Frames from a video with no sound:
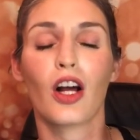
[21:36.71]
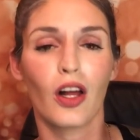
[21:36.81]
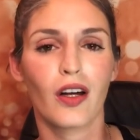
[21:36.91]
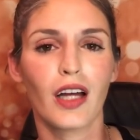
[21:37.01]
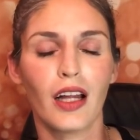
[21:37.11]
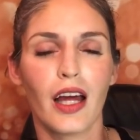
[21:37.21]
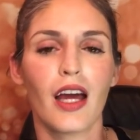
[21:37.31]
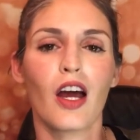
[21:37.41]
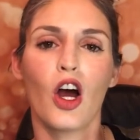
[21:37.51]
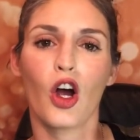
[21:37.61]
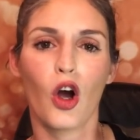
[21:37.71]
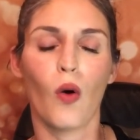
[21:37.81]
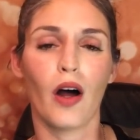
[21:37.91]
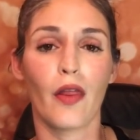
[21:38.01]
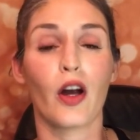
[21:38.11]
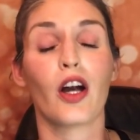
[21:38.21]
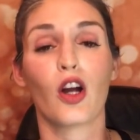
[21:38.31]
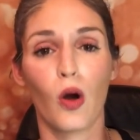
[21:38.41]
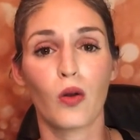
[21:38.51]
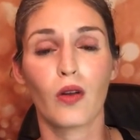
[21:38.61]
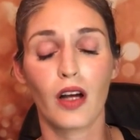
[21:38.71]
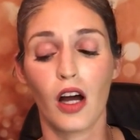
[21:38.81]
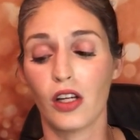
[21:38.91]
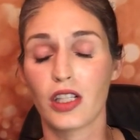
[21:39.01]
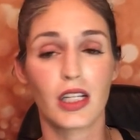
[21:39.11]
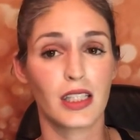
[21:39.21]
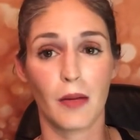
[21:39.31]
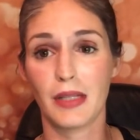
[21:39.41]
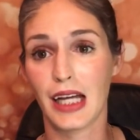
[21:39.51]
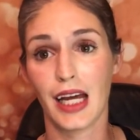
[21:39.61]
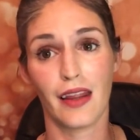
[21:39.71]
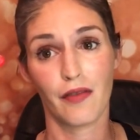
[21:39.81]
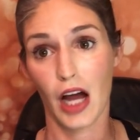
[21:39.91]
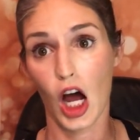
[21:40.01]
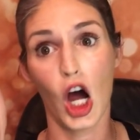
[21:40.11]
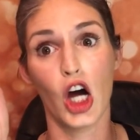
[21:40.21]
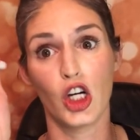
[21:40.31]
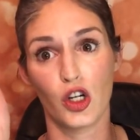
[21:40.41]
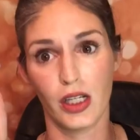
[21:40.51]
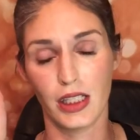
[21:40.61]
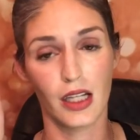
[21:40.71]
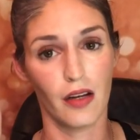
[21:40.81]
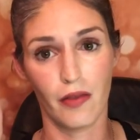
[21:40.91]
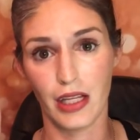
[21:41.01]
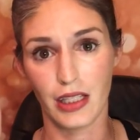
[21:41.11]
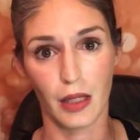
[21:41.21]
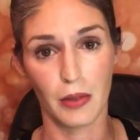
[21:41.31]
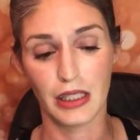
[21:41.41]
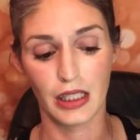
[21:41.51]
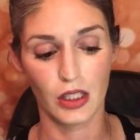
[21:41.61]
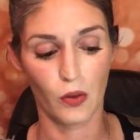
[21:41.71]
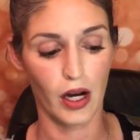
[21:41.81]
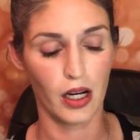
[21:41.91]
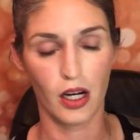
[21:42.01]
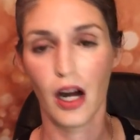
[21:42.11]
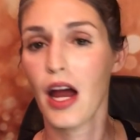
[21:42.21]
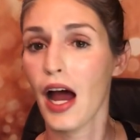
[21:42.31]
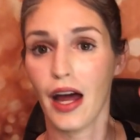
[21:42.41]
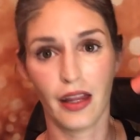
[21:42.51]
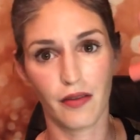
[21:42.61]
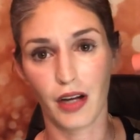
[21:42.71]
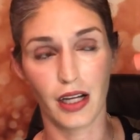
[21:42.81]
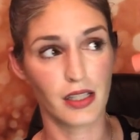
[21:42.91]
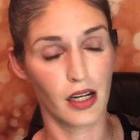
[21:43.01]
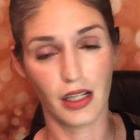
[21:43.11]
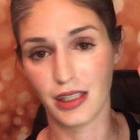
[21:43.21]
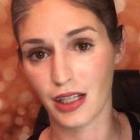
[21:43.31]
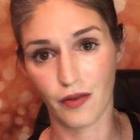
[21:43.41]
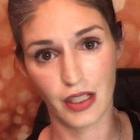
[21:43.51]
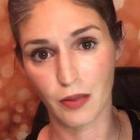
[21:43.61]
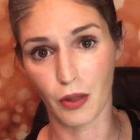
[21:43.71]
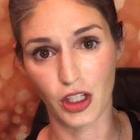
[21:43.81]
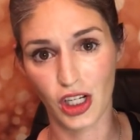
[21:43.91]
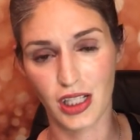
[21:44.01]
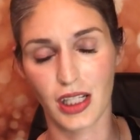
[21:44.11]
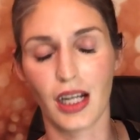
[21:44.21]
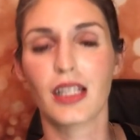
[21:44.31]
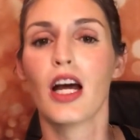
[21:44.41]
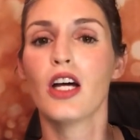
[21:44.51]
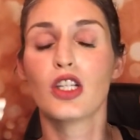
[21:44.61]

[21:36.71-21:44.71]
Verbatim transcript: Click on that link, go on there, go through the colors because I'm saying they've got hundreds of these lippy sticks right here and they've got tons of these blushy sticks.